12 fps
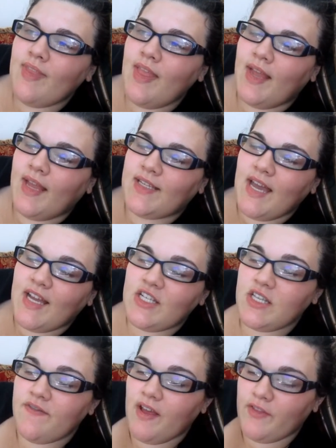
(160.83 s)
And I
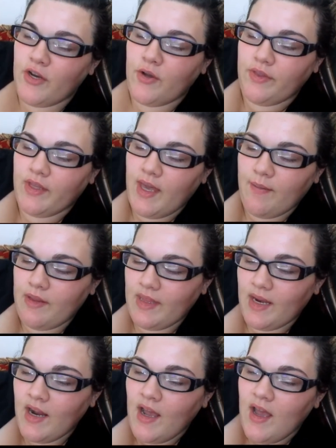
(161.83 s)
actually found the note that came with
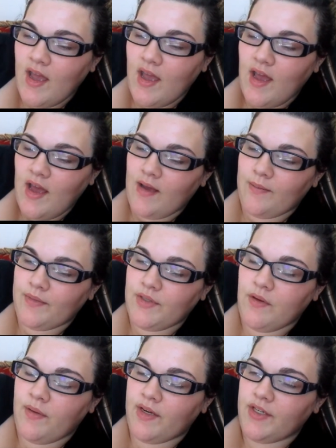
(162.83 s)
it.
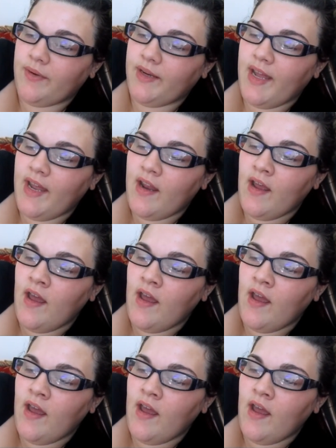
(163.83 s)
So I wanted to read it.